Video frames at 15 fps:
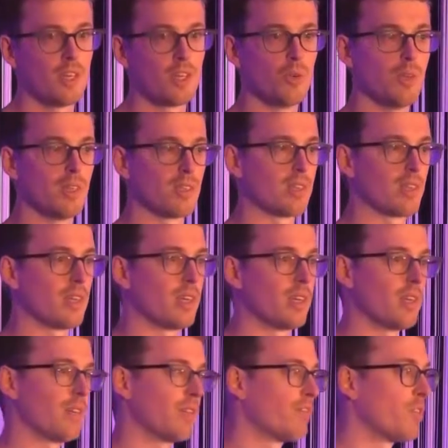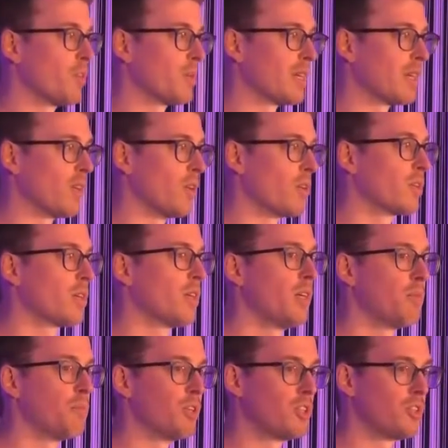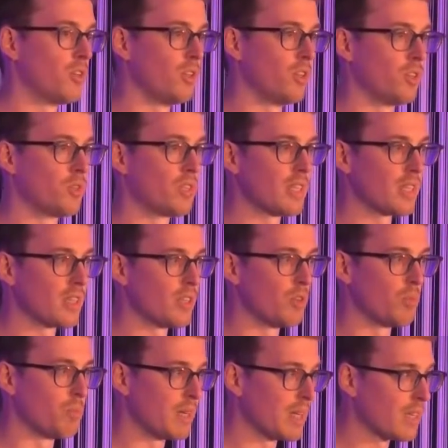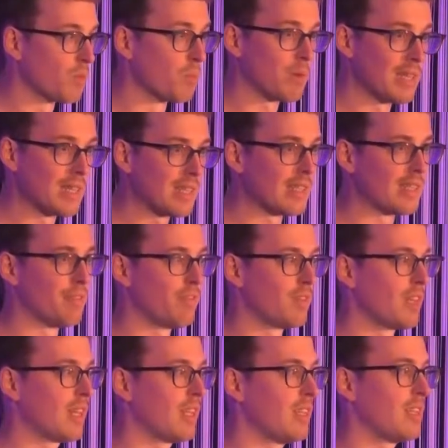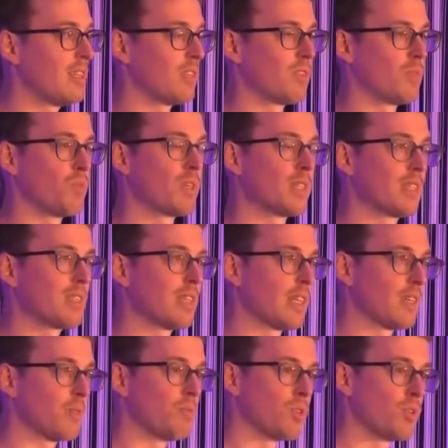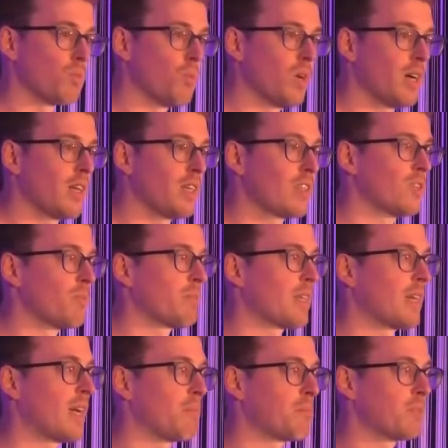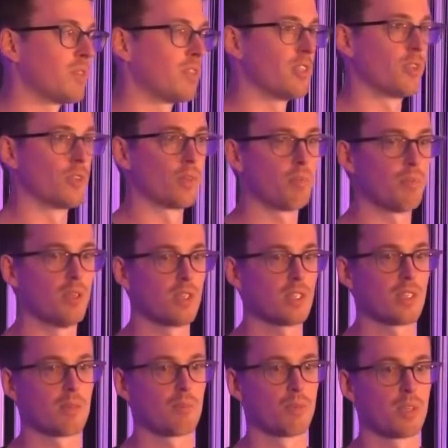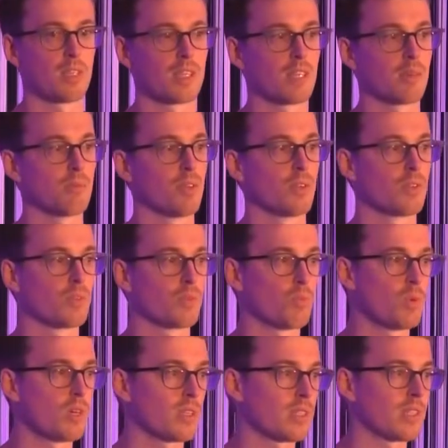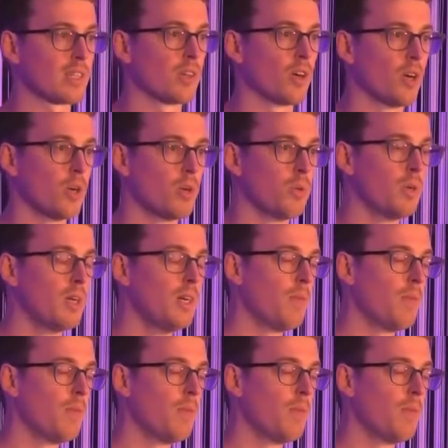who is following along, but you're using your brain completely differently. The one is thinking about why something happens, the other person is more thinking about what and how.